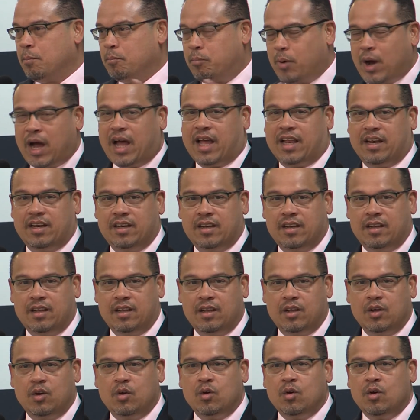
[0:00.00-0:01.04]
But
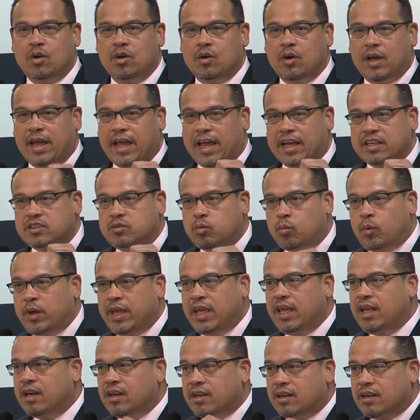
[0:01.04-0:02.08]
as
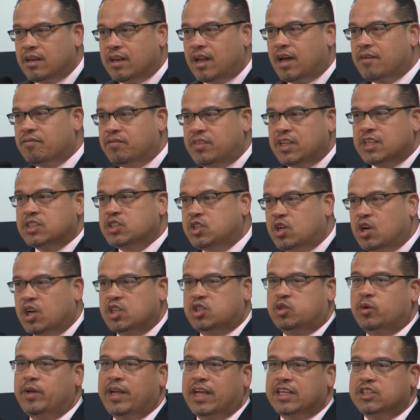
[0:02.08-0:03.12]
we love this
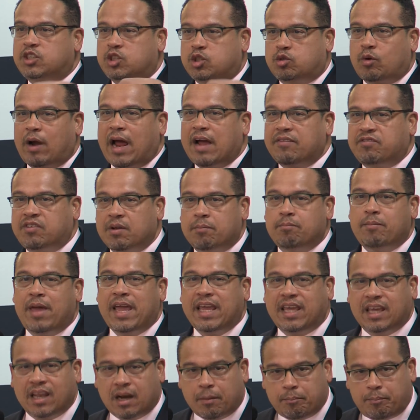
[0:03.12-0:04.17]
country and strive to
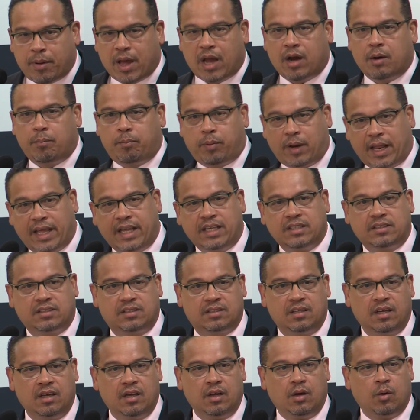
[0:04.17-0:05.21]
make it a better
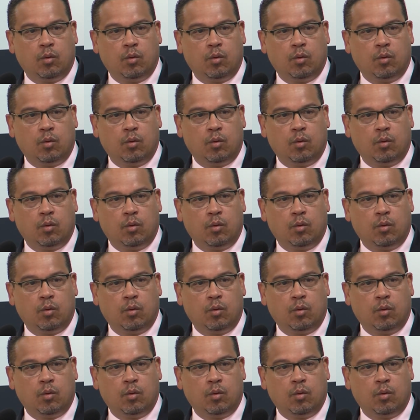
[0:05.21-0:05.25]
place,